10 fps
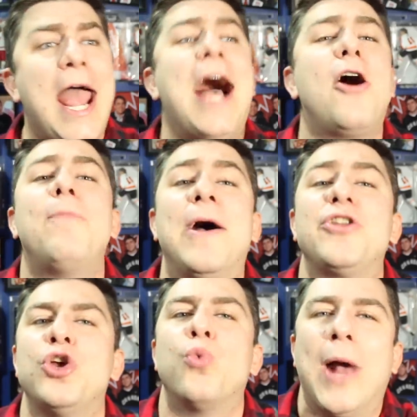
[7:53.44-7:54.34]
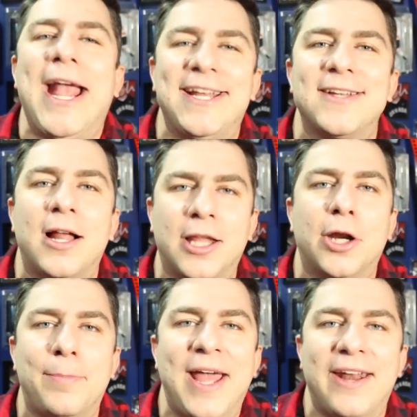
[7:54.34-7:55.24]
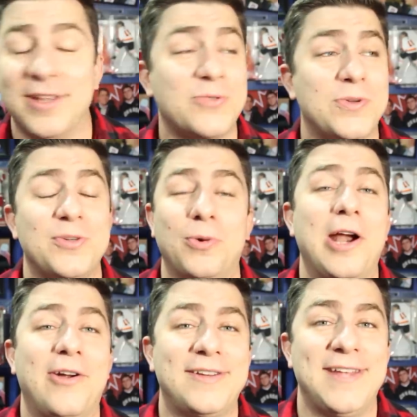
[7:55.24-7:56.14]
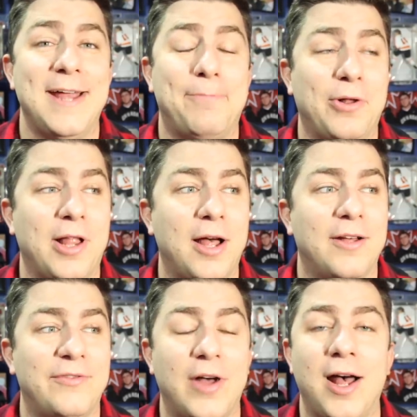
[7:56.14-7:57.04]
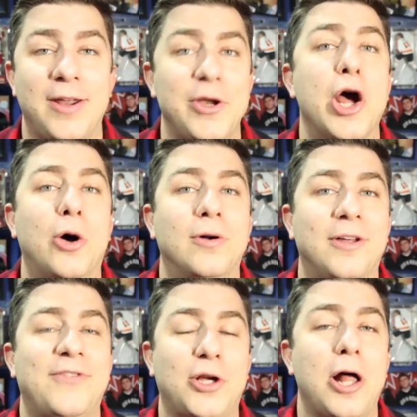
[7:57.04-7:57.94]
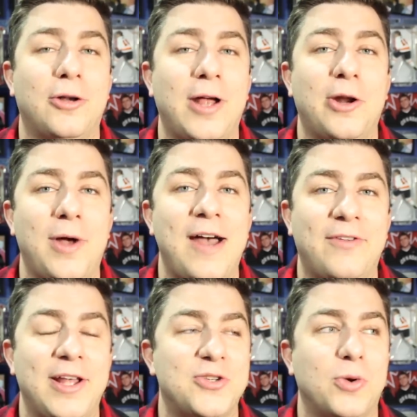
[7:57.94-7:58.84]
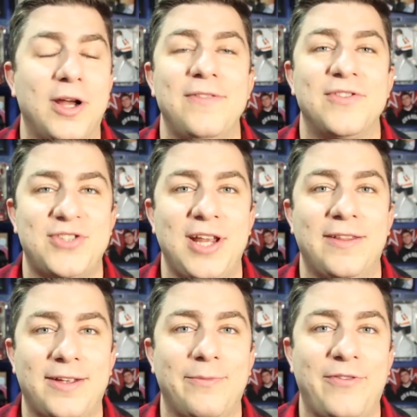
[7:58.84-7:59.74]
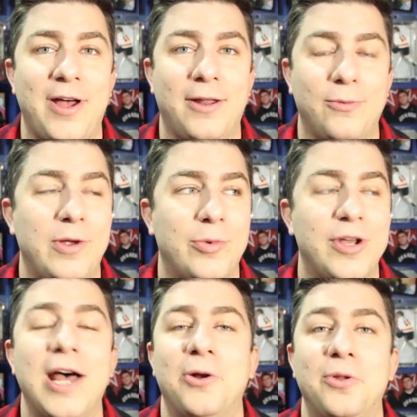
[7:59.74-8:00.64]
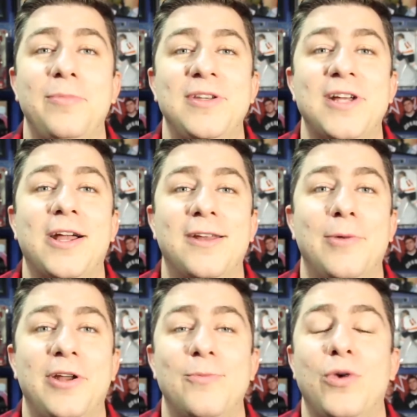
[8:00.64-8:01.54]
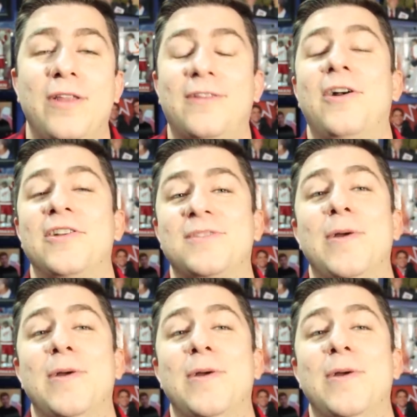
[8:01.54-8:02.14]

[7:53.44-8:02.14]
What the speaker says: how about you wait a little bit? This was a rare example of, no, if the Colorado Avalanche were in the Stanley Cup Final, we would not only be talking about him winning the Conn